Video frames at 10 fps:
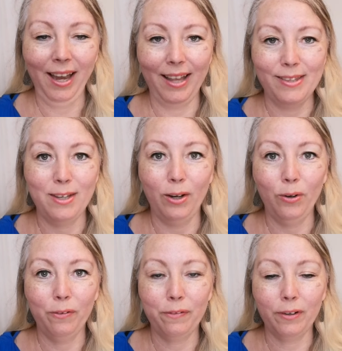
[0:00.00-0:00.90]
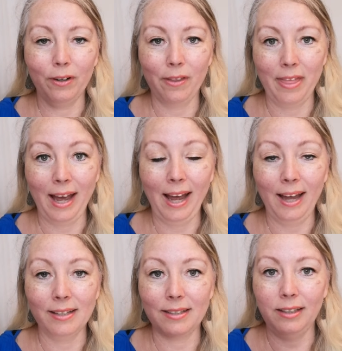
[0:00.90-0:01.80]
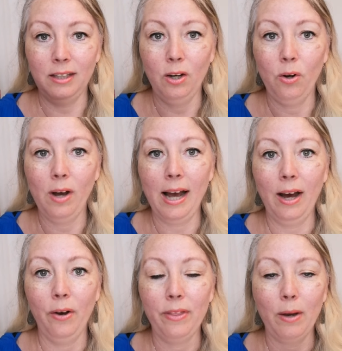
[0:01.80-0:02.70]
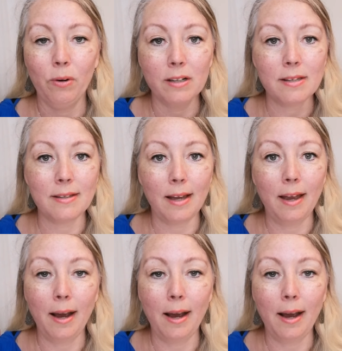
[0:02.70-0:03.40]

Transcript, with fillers: And so for that, you know, how that works is I,